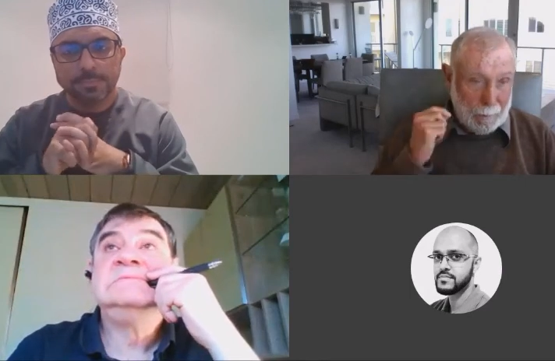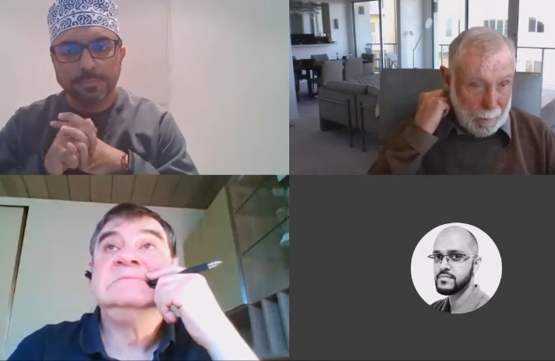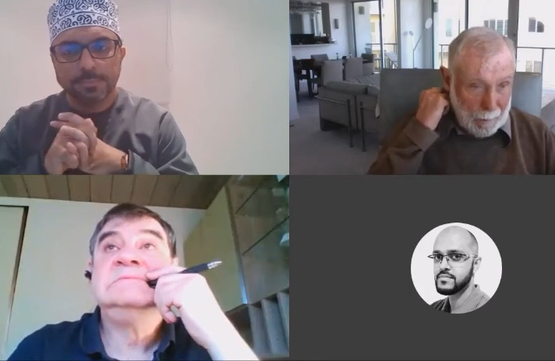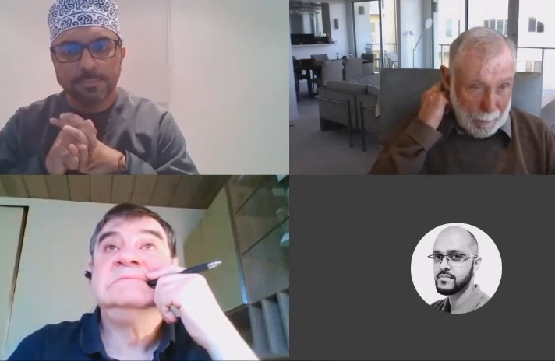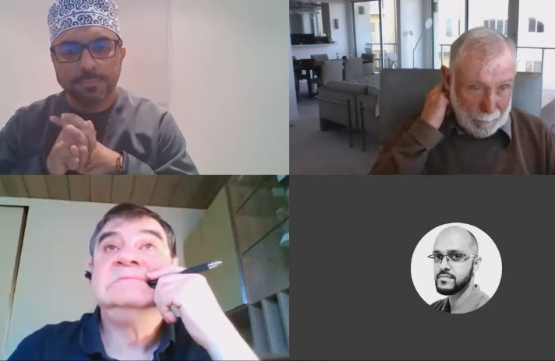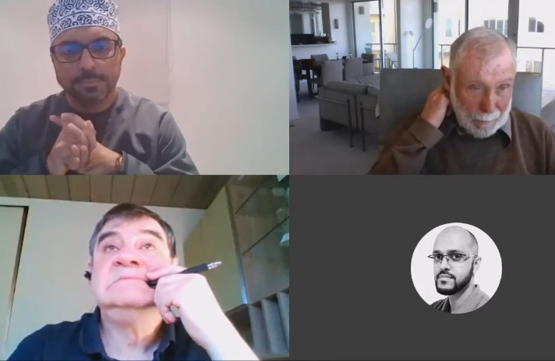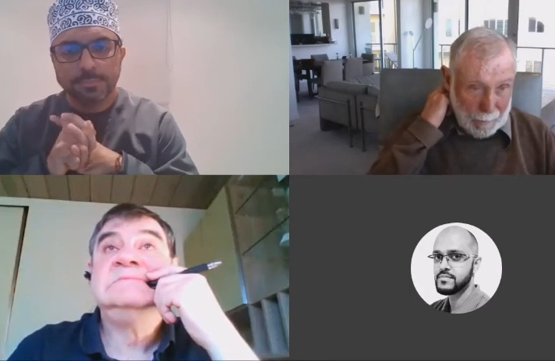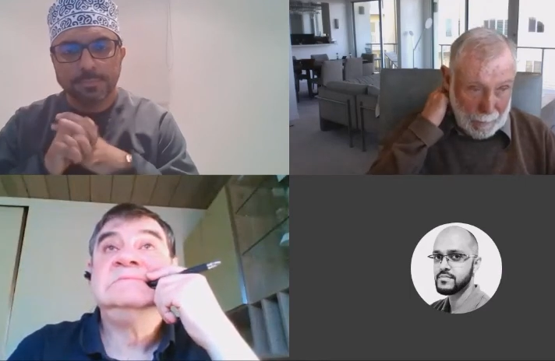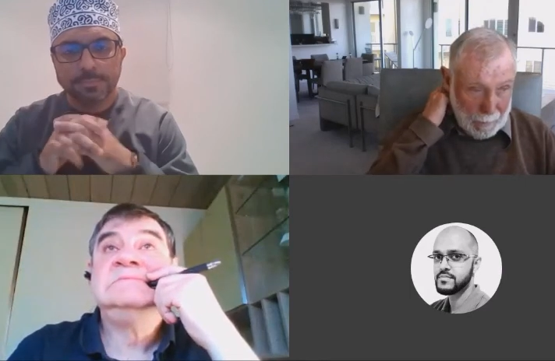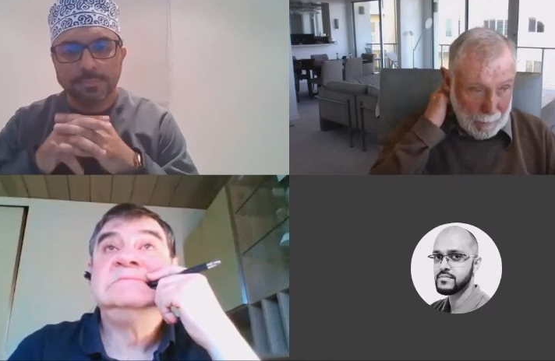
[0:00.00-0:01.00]
Speaker 1: um,
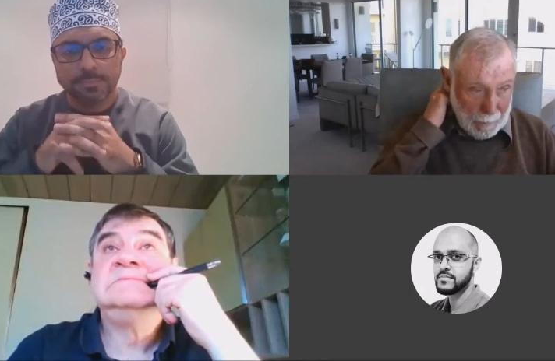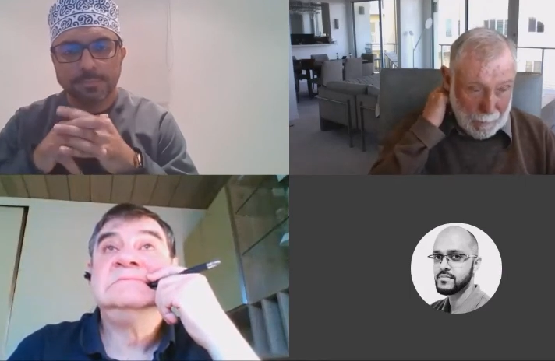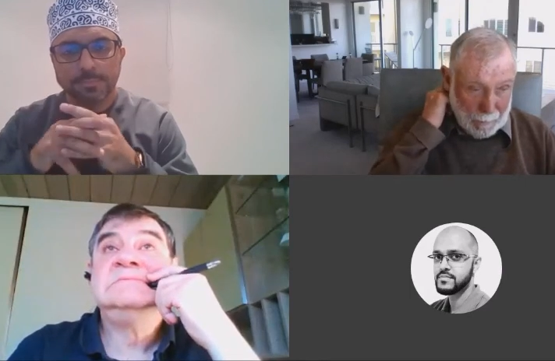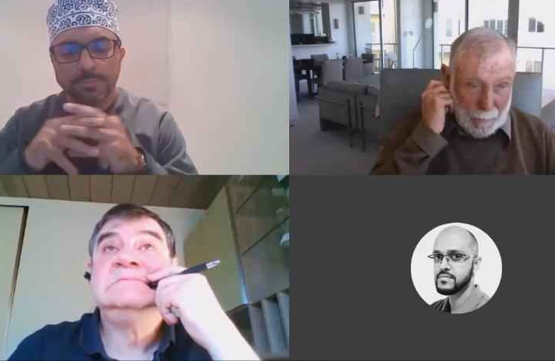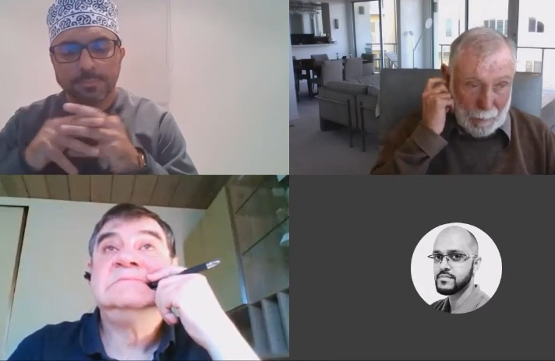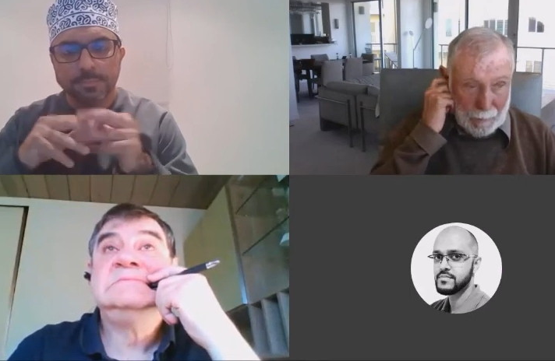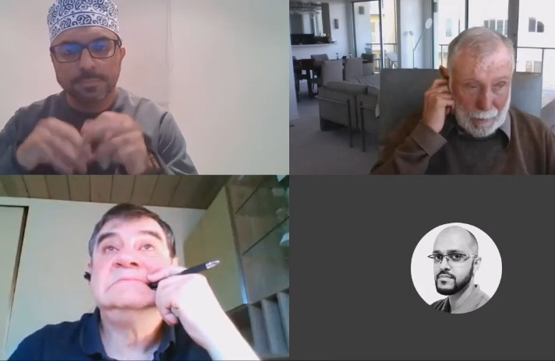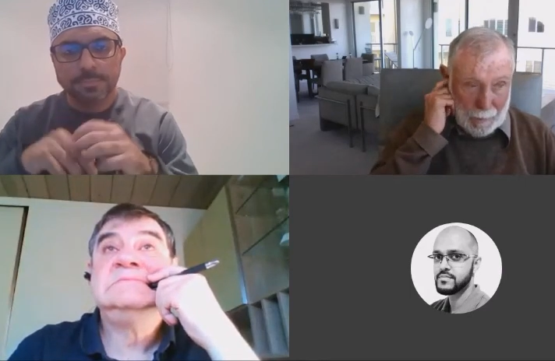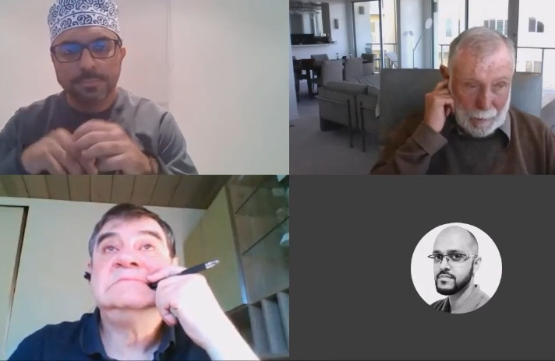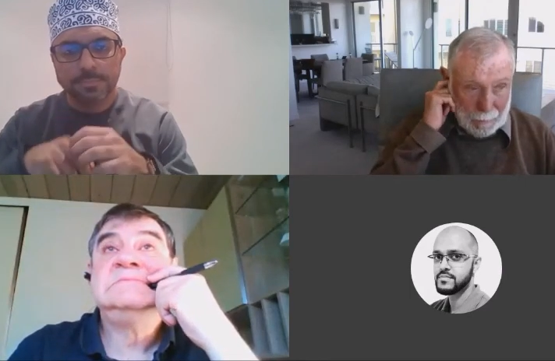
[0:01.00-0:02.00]
one of
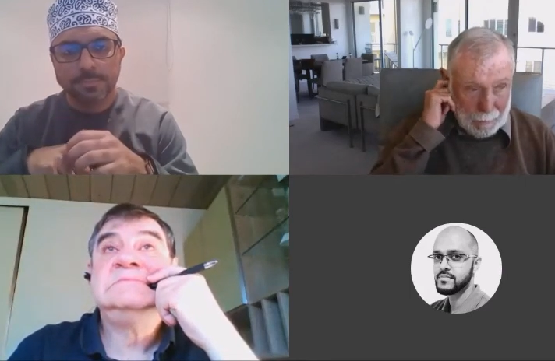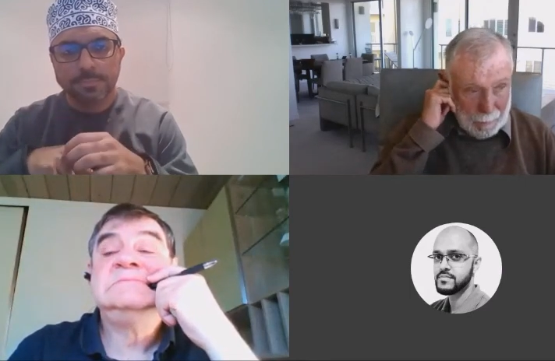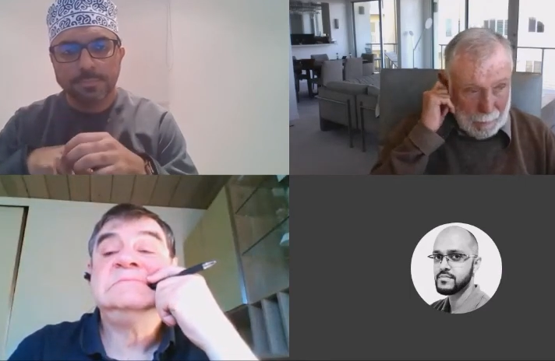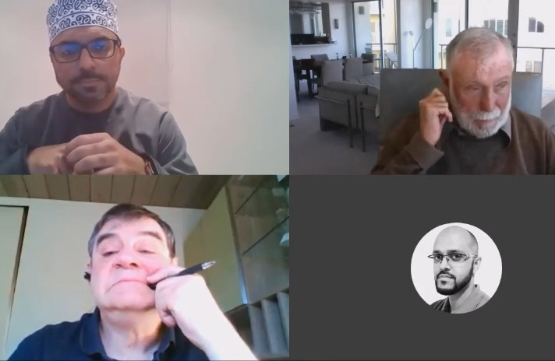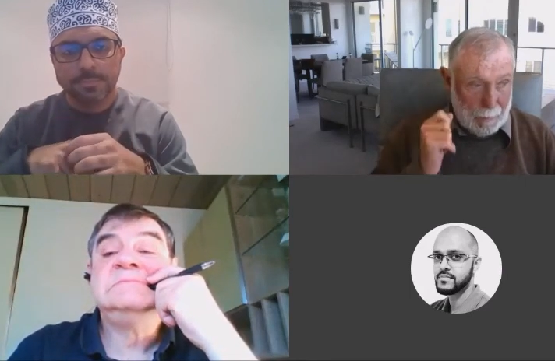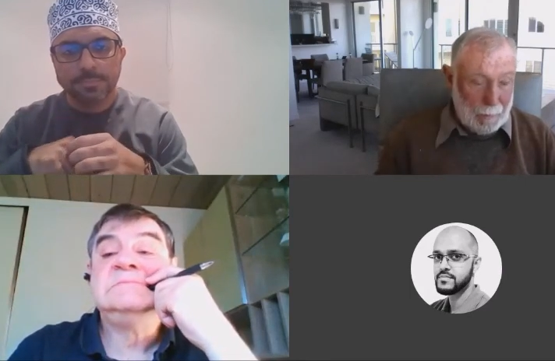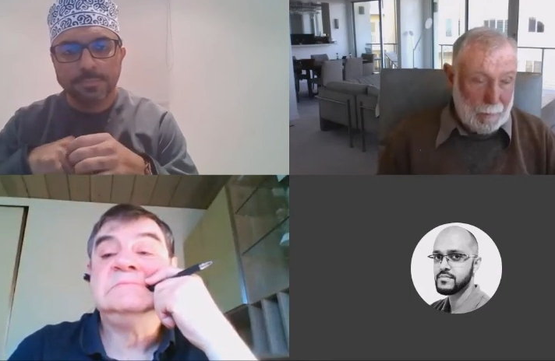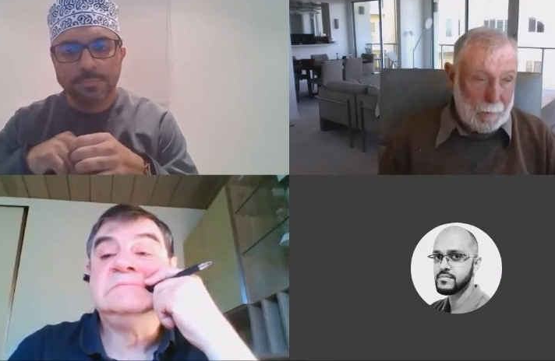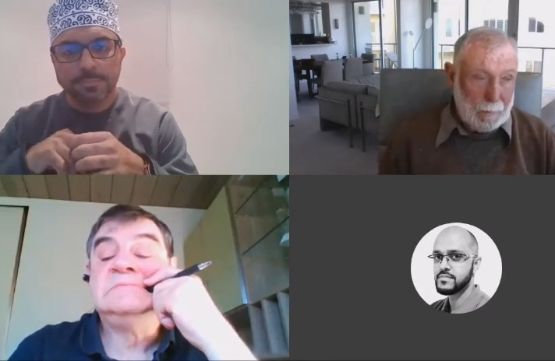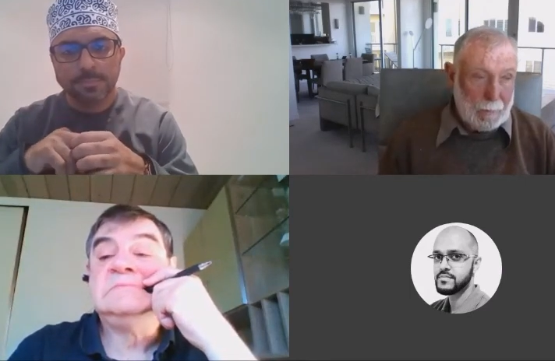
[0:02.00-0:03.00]
the things that uh,
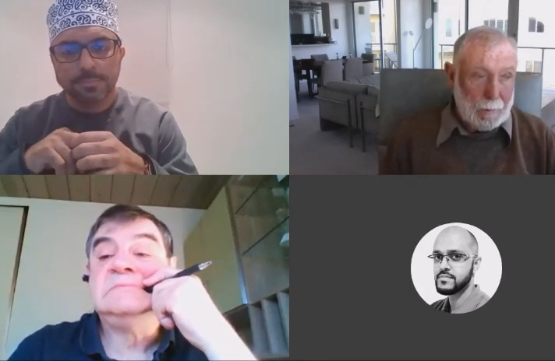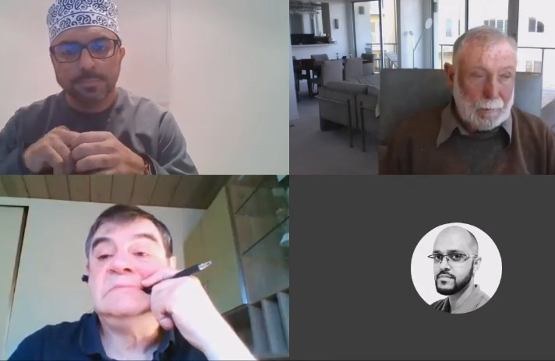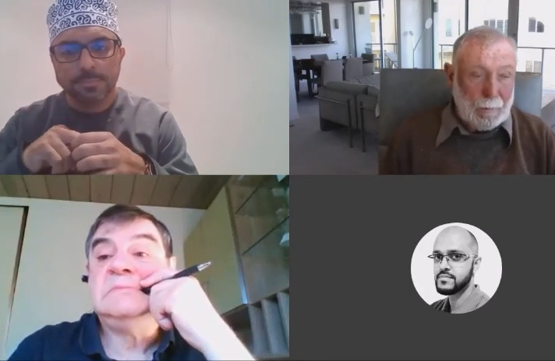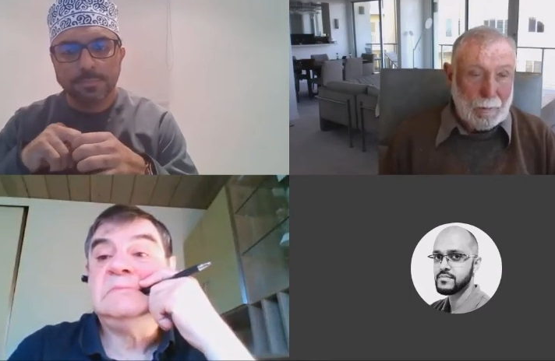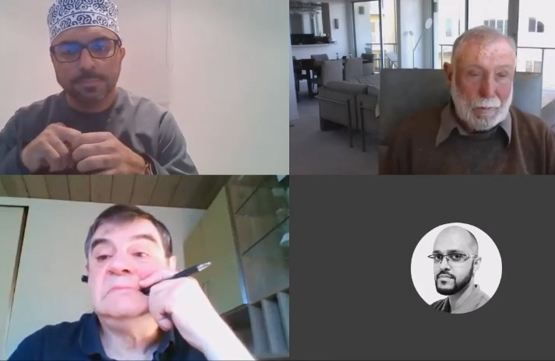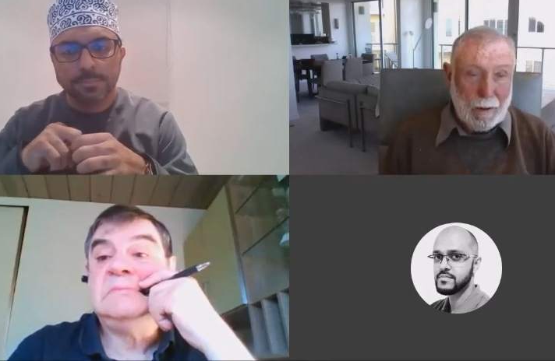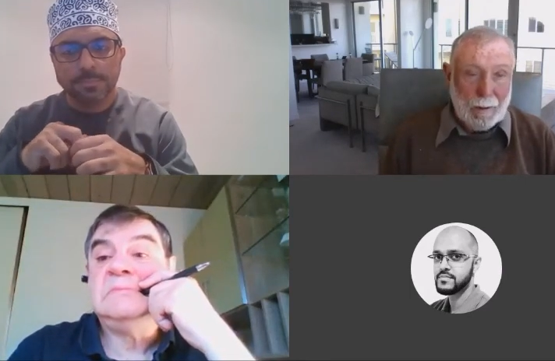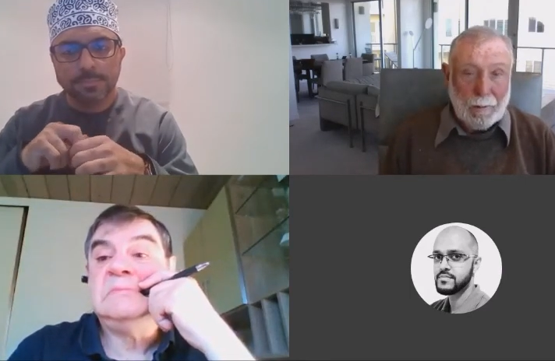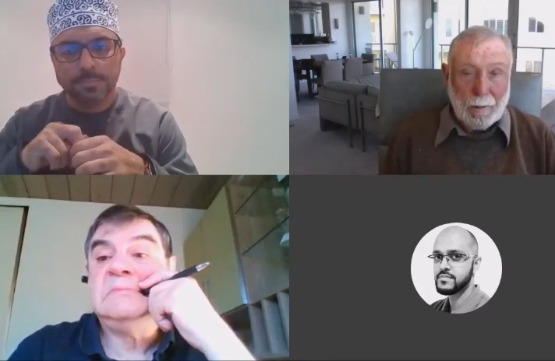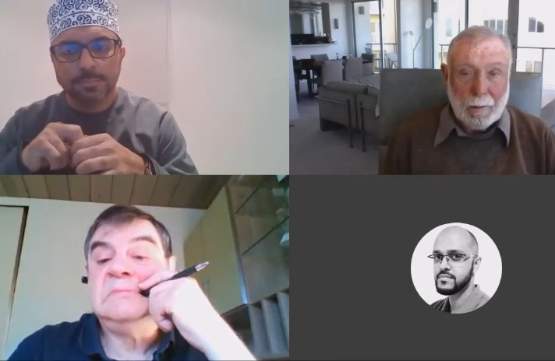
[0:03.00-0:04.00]
the author points
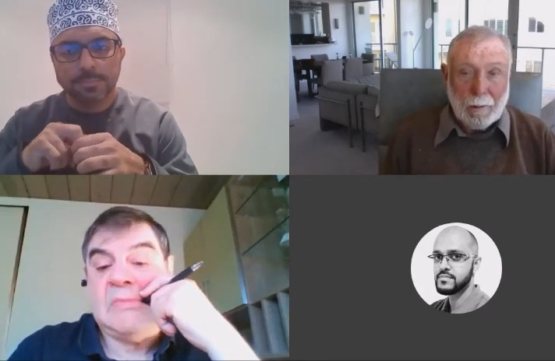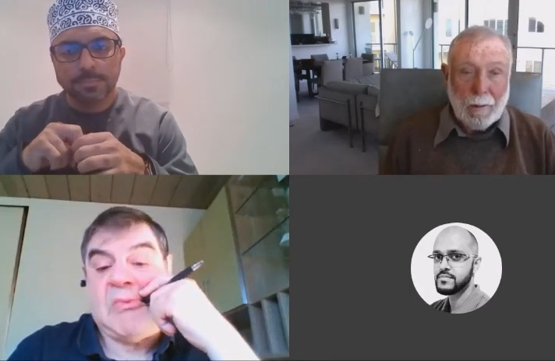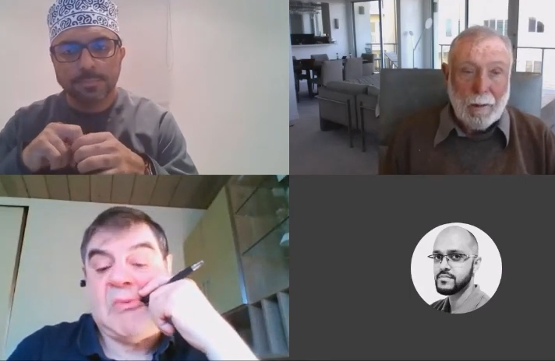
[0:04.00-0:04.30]
out there